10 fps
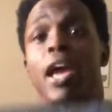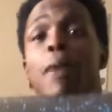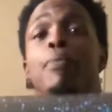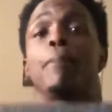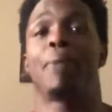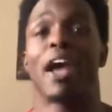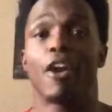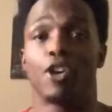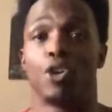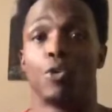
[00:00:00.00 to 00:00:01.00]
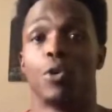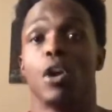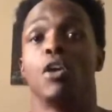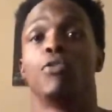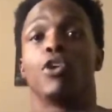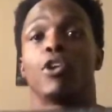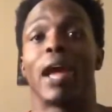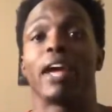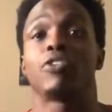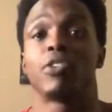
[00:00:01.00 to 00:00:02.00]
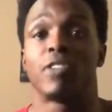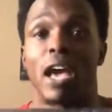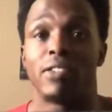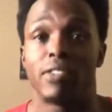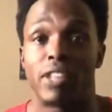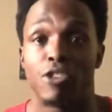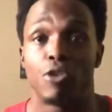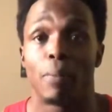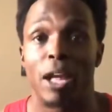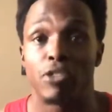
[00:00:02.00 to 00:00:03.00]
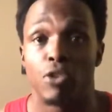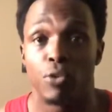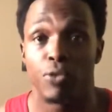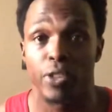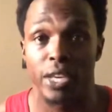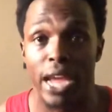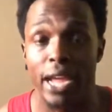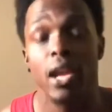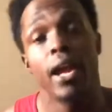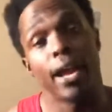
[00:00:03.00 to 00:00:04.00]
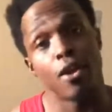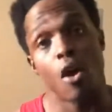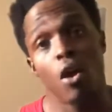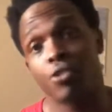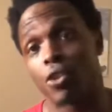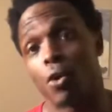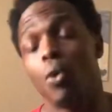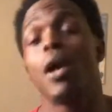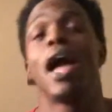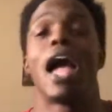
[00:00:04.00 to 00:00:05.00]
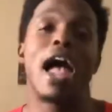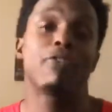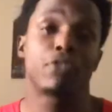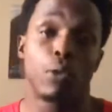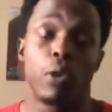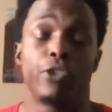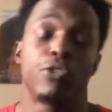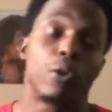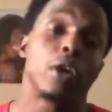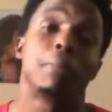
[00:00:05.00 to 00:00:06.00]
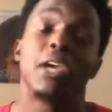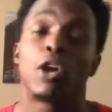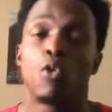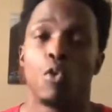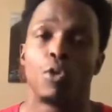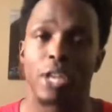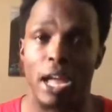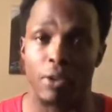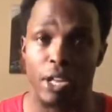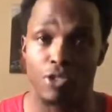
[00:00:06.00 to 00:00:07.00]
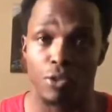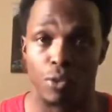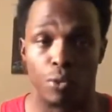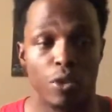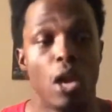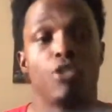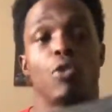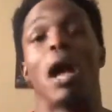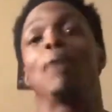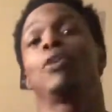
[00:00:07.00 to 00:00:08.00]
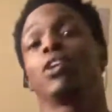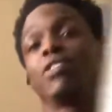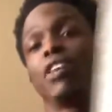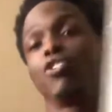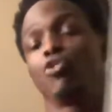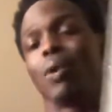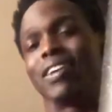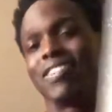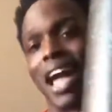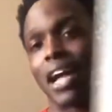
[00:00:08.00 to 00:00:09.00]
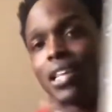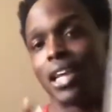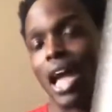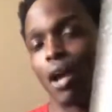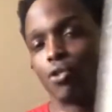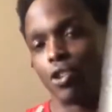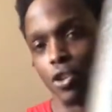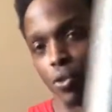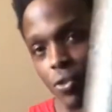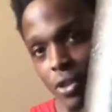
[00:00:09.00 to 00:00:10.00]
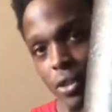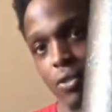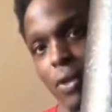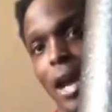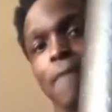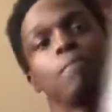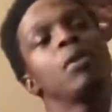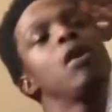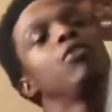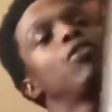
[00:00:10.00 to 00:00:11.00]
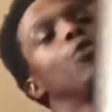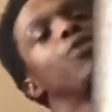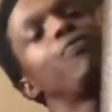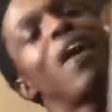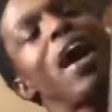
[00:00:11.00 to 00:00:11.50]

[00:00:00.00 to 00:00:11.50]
and prepare you for your exercises that you're about to do for the day, and also afterwards, so it can be a cool down that you use. So I'm going to teach you exactly how to use this, right? So